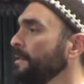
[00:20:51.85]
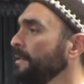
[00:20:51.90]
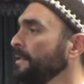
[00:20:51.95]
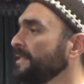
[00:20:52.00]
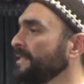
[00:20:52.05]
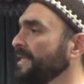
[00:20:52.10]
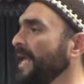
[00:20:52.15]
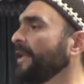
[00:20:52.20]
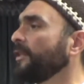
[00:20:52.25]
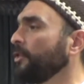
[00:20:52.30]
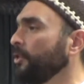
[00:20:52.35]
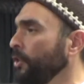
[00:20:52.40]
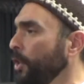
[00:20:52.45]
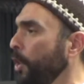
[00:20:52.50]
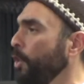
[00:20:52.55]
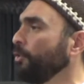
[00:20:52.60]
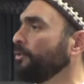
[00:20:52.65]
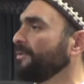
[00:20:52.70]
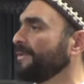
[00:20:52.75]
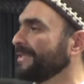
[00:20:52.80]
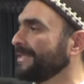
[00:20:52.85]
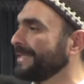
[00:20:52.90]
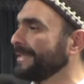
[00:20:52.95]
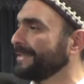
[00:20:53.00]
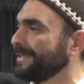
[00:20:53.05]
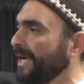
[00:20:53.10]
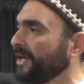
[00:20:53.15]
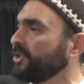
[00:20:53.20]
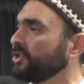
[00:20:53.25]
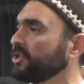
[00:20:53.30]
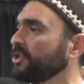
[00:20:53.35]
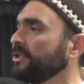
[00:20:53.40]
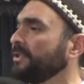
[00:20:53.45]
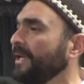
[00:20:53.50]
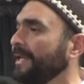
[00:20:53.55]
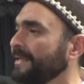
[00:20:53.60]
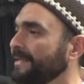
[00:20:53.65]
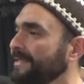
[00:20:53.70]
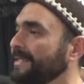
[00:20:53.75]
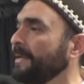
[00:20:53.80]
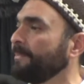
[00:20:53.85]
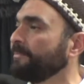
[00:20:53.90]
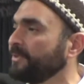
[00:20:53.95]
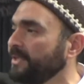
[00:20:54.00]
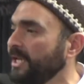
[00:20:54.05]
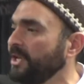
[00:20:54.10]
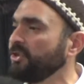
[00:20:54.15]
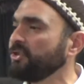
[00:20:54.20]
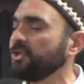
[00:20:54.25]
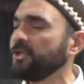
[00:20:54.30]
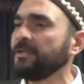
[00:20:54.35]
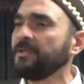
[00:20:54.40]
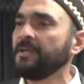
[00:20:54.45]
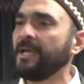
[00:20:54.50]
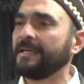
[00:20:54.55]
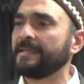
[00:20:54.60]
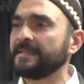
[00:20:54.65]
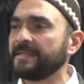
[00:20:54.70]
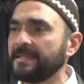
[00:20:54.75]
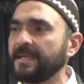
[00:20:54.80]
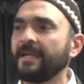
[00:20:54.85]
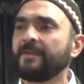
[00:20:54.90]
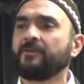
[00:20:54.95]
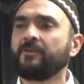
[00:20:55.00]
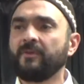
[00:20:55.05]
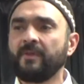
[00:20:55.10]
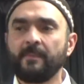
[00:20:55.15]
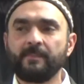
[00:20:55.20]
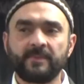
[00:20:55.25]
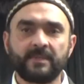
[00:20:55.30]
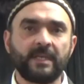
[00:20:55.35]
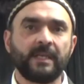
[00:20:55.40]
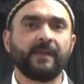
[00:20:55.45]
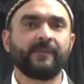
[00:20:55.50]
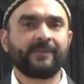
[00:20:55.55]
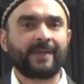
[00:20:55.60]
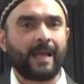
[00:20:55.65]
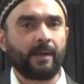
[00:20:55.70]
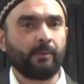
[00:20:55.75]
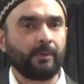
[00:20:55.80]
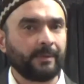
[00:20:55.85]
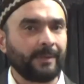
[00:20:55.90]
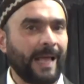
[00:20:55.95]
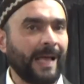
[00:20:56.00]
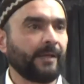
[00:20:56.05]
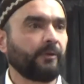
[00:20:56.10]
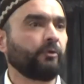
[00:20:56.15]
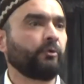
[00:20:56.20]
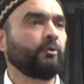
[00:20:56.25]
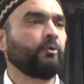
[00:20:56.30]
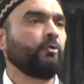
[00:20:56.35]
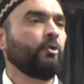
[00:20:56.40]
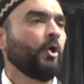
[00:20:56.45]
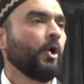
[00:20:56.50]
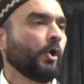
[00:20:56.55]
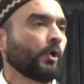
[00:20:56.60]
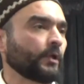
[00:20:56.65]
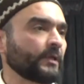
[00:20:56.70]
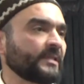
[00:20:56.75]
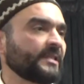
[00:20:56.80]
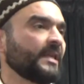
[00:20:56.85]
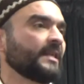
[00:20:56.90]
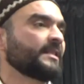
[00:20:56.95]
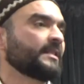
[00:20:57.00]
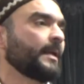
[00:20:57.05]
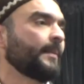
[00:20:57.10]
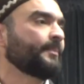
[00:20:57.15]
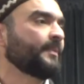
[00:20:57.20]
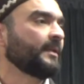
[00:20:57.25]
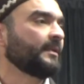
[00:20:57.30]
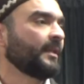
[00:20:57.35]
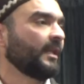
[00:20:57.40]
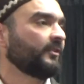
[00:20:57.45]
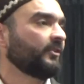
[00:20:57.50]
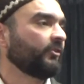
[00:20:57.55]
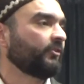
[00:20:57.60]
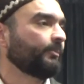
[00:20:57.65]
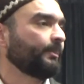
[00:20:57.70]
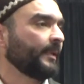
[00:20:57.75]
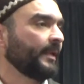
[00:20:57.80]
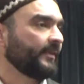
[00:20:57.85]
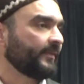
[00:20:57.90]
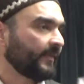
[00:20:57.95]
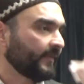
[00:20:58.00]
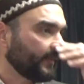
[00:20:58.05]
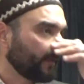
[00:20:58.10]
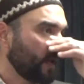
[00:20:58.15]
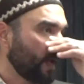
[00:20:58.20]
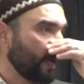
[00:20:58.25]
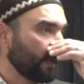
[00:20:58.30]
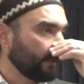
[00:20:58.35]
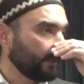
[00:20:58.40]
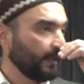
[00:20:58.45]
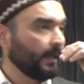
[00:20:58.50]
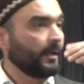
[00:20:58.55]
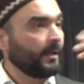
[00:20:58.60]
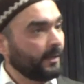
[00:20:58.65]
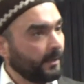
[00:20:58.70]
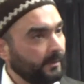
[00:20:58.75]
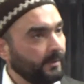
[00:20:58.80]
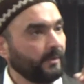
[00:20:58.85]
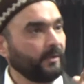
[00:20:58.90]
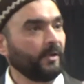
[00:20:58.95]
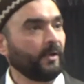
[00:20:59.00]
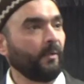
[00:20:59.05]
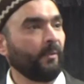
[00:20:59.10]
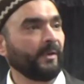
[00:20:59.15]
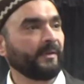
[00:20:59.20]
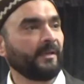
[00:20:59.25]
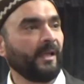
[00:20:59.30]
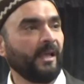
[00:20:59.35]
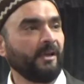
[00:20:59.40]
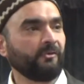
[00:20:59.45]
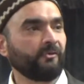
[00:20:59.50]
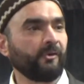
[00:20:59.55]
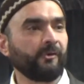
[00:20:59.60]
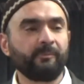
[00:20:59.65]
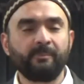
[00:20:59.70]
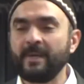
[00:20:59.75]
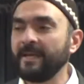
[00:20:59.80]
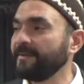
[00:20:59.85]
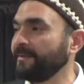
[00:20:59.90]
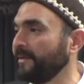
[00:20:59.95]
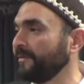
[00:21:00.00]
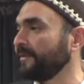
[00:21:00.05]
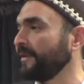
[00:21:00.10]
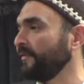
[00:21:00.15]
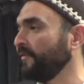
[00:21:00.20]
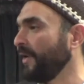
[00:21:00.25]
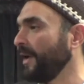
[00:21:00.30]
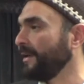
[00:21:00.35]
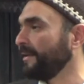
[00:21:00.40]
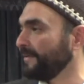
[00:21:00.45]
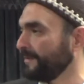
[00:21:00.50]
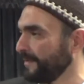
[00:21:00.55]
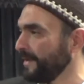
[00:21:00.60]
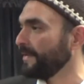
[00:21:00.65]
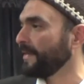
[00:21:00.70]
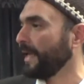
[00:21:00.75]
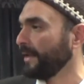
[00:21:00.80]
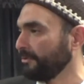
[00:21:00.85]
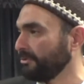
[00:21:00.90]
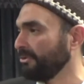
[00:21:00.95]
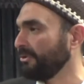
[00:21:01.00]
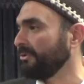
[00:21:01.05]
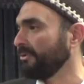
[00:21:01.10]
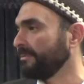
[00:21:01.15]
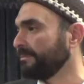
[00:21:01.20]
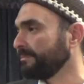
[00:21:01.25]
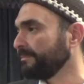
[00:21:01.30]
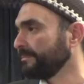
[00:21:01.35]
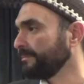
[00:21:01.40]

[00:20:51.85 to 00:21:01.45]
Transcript: said no to seduction and temptation and said to themselves, I will not do or say something that displeases God. You know what? The angels may testify and say that too.